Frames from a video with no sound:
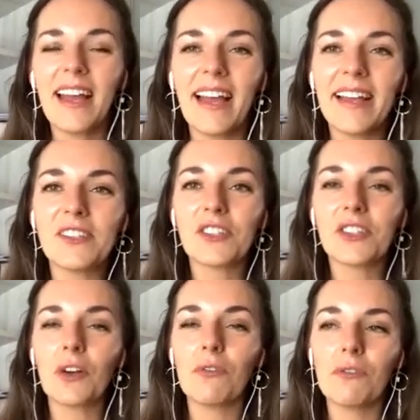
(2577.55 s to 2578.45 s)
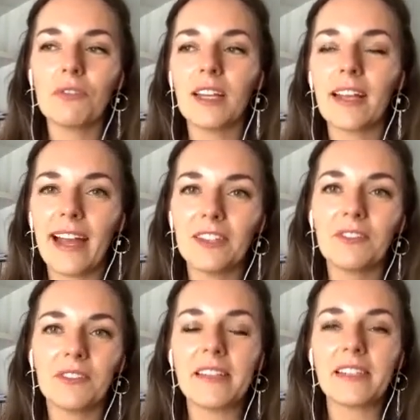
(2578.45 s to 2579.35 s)
And so the kind of
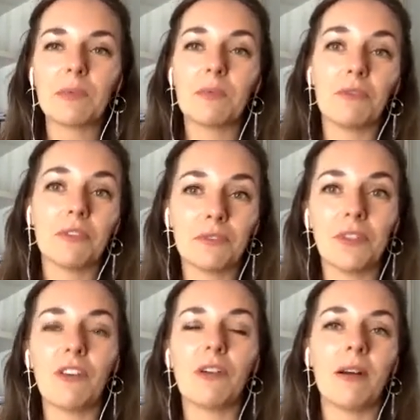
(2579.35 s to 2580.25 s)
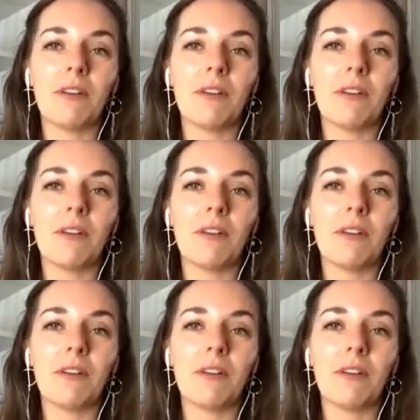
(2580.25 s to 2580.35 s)
things that people want to know about